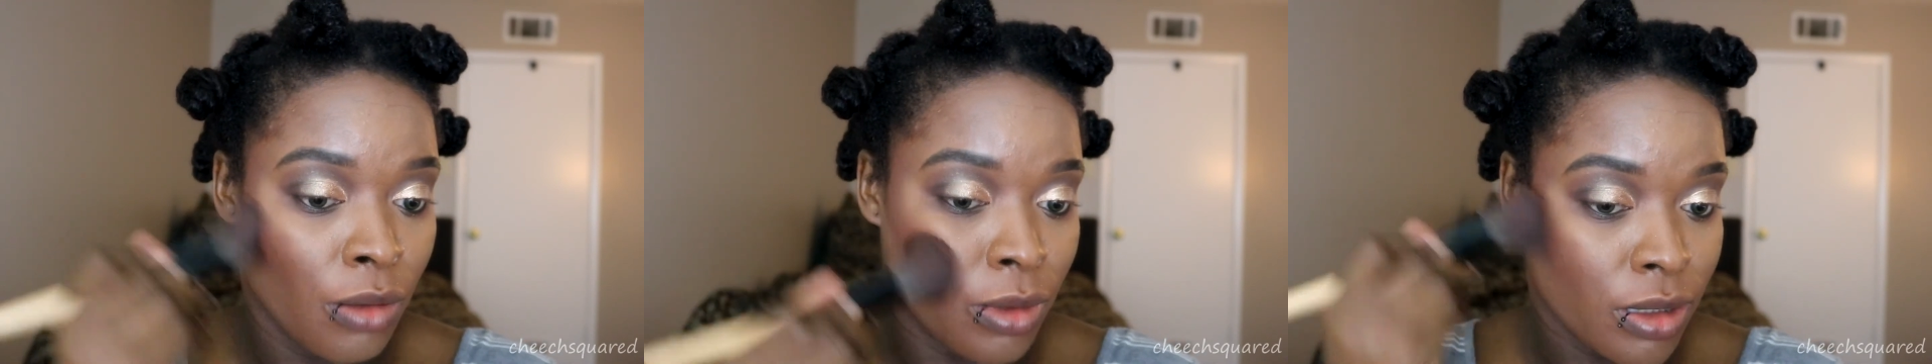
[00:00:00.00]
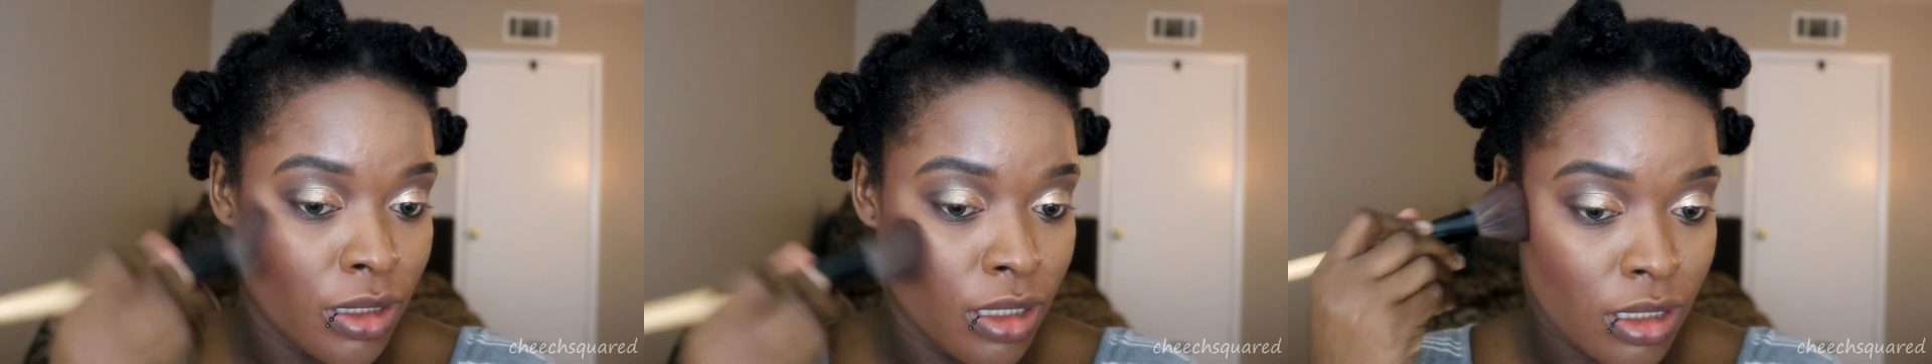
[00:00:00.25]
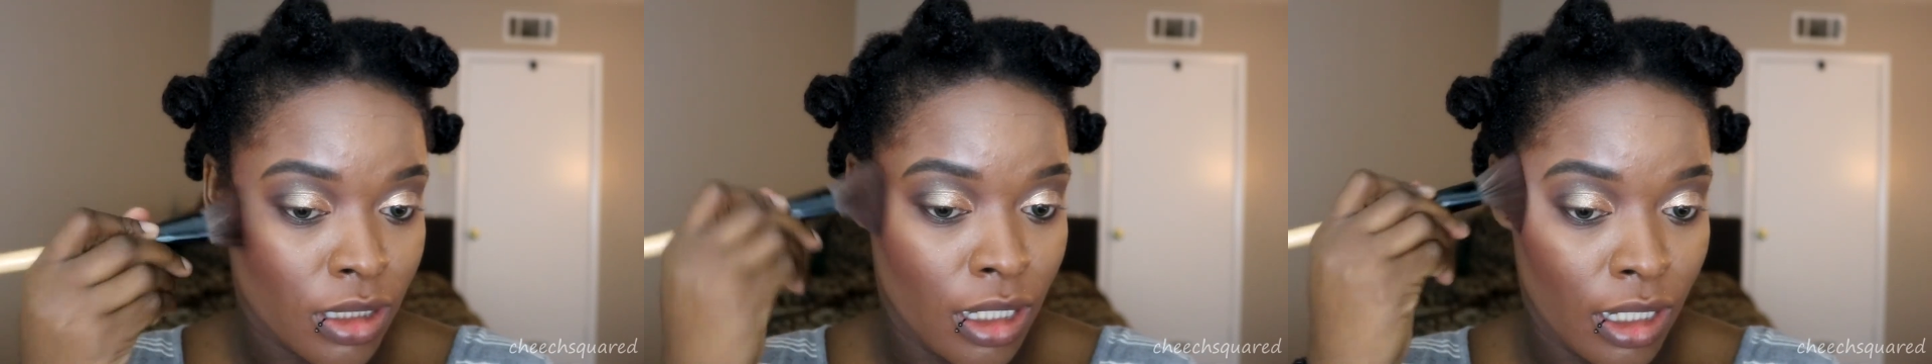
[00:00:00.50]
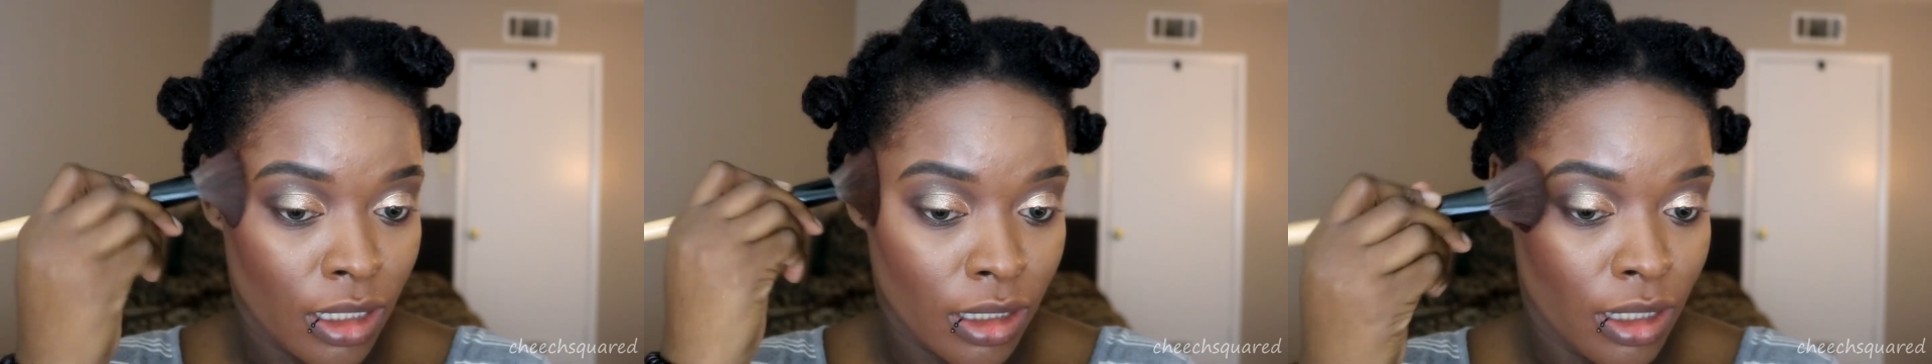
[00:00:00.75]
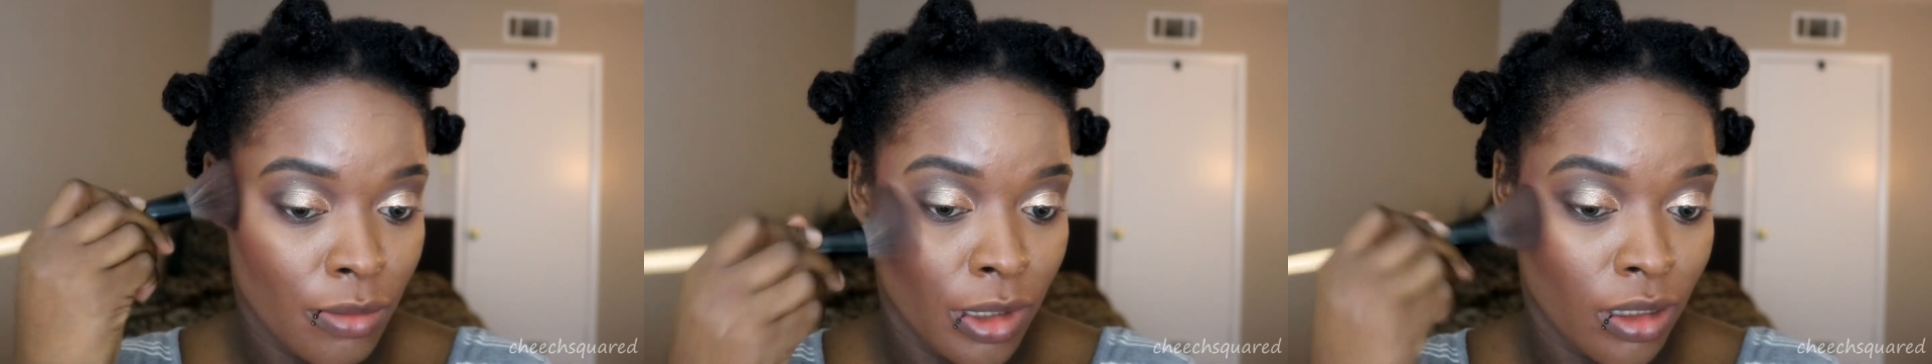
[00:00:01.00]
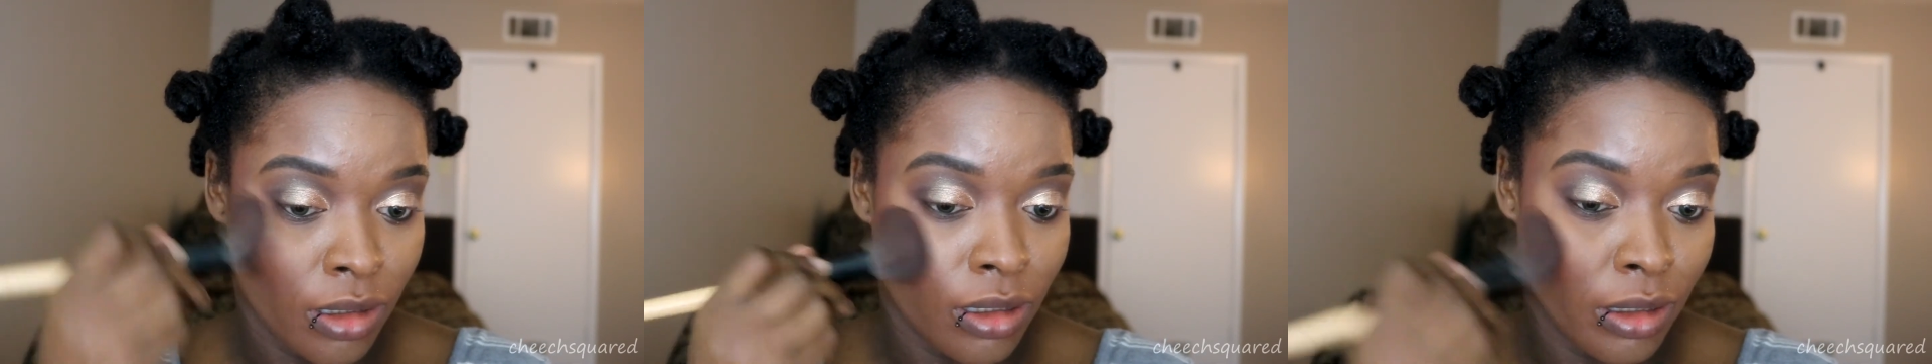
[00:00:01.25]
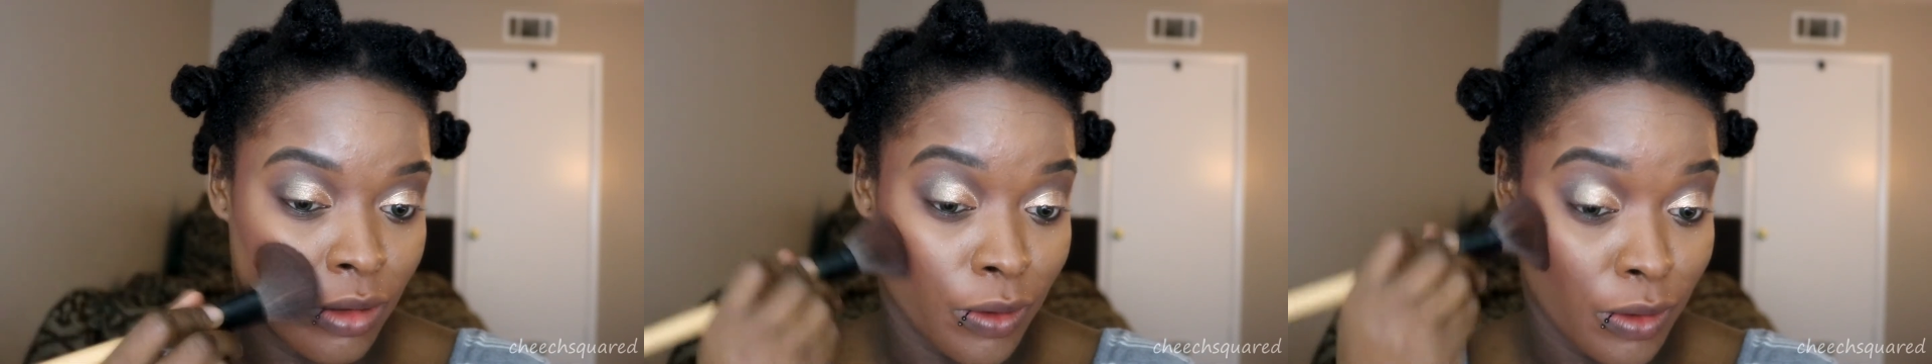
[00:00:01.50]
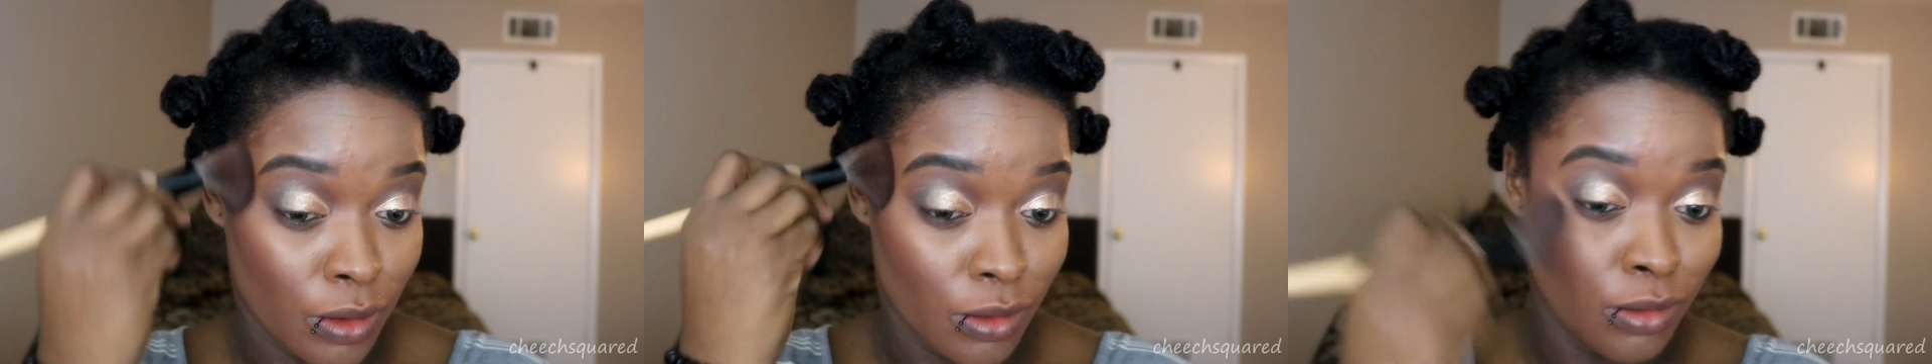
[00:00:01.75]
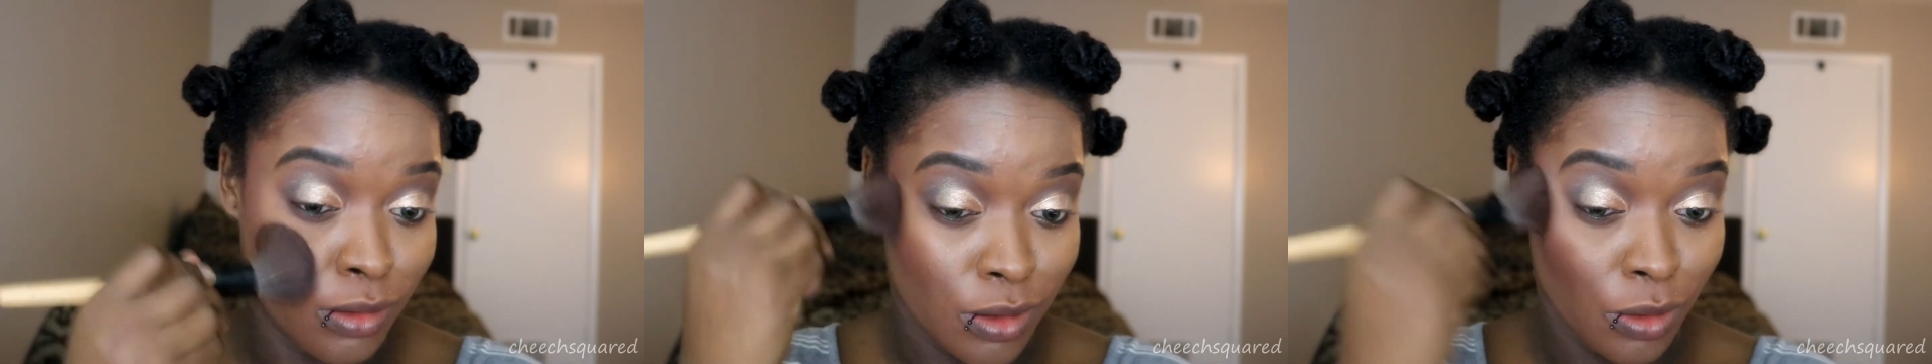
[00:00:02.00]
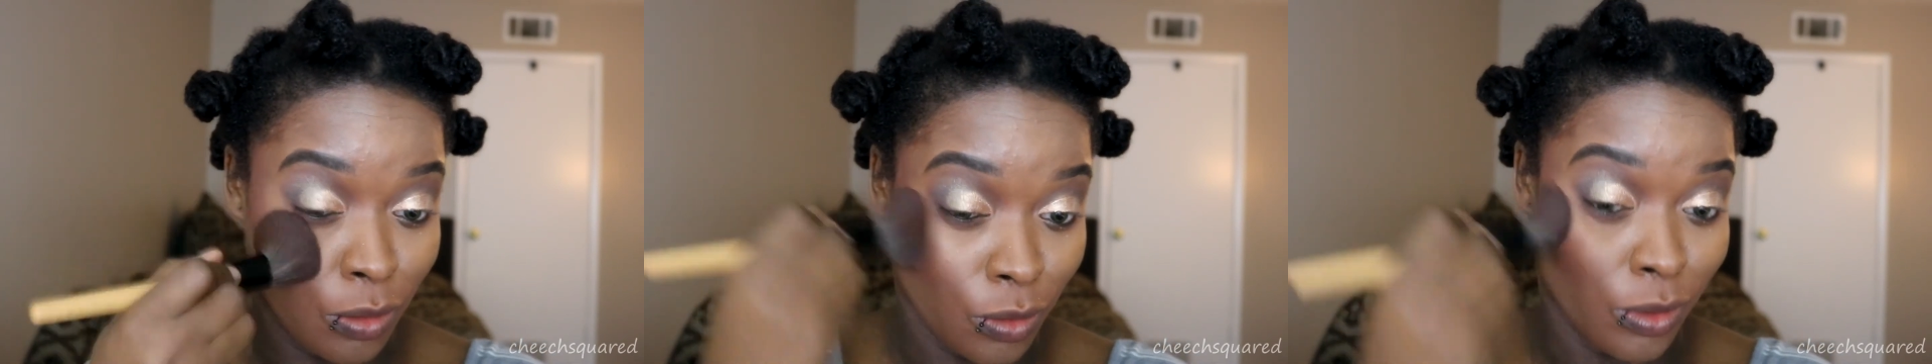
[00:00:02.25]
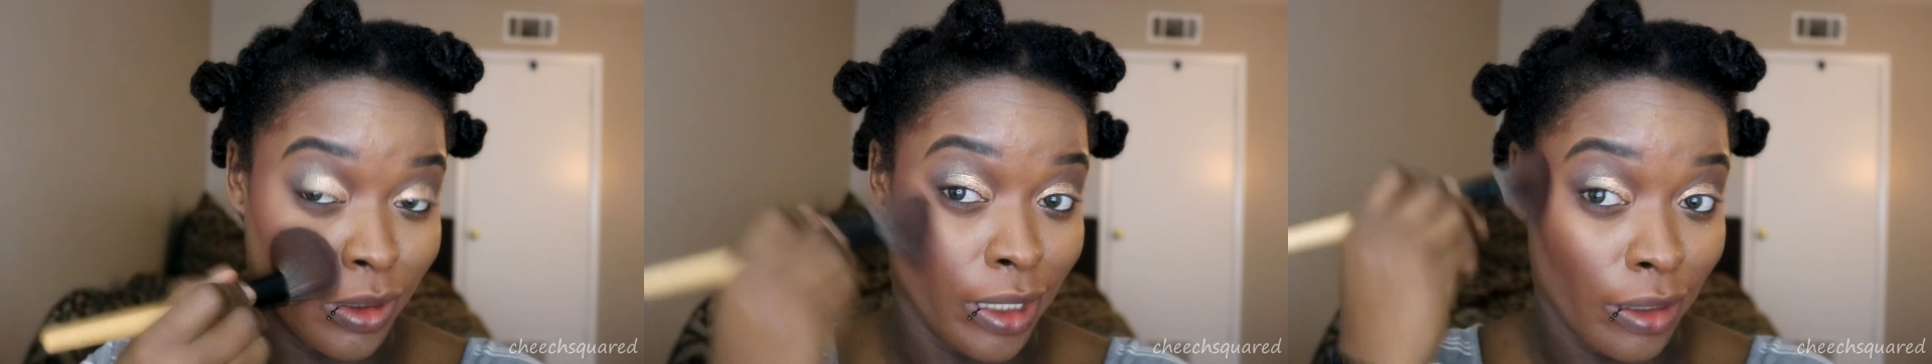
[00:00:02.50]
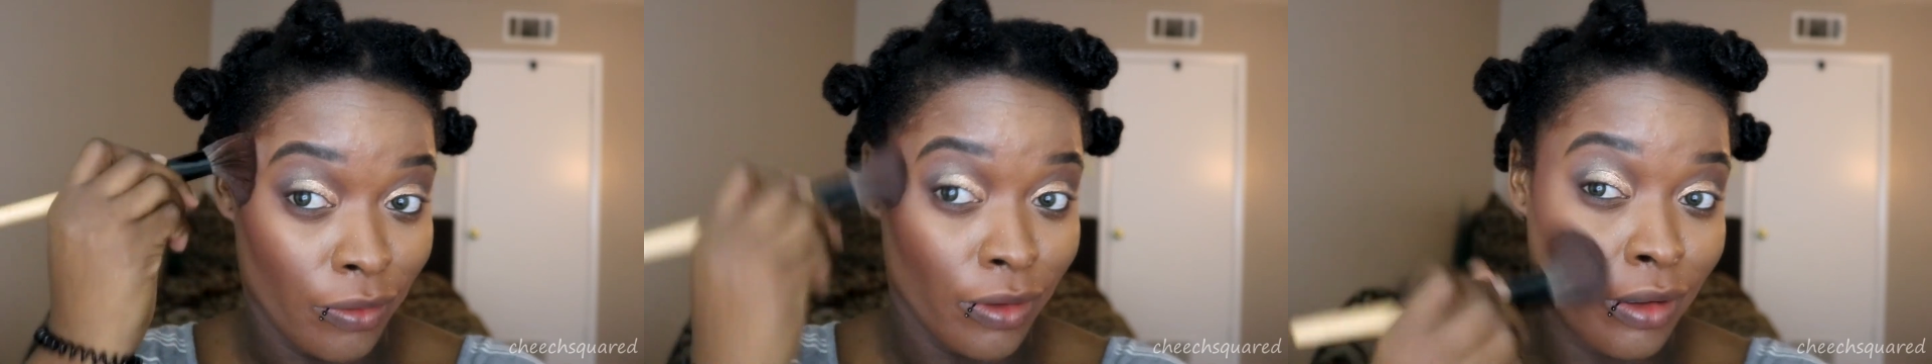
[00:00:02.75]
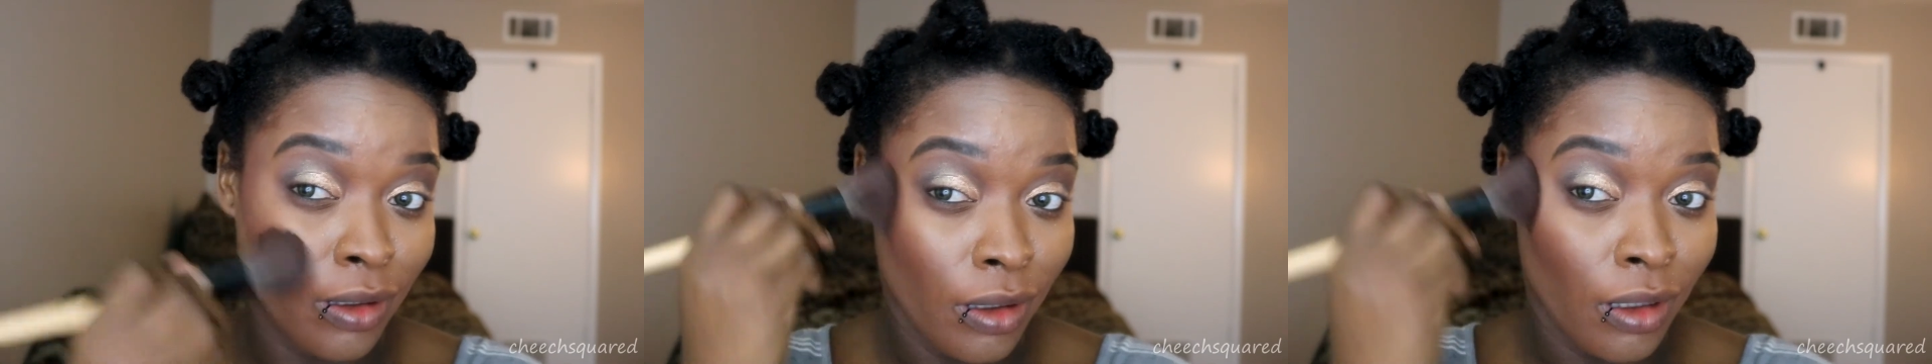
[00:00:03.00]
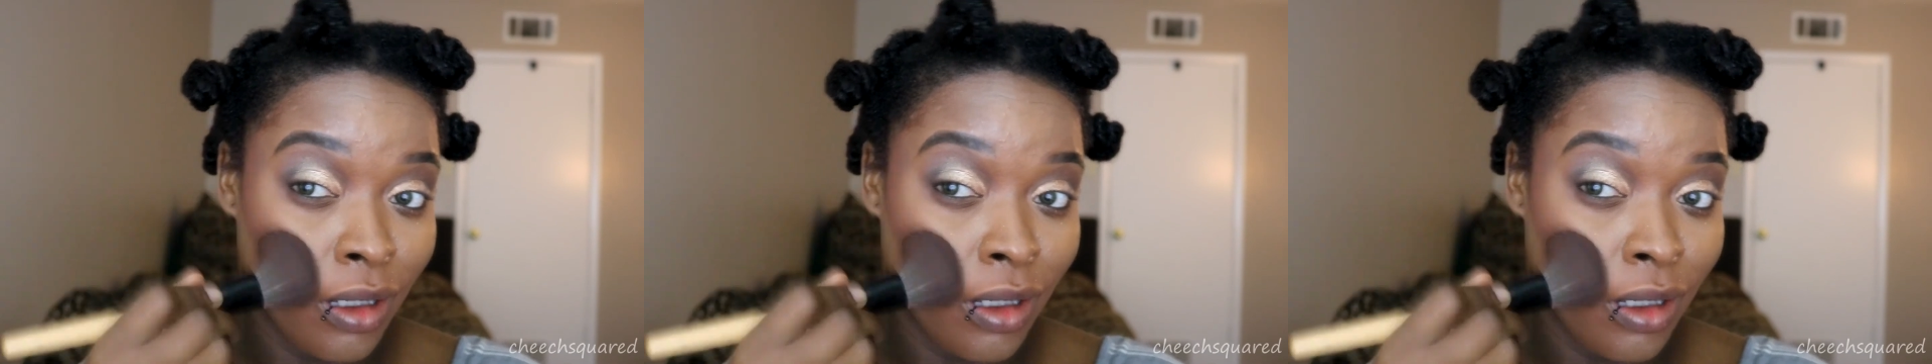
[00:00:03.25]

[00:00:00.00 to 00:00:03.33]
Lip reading: but just kind of coming on here and doing whatever.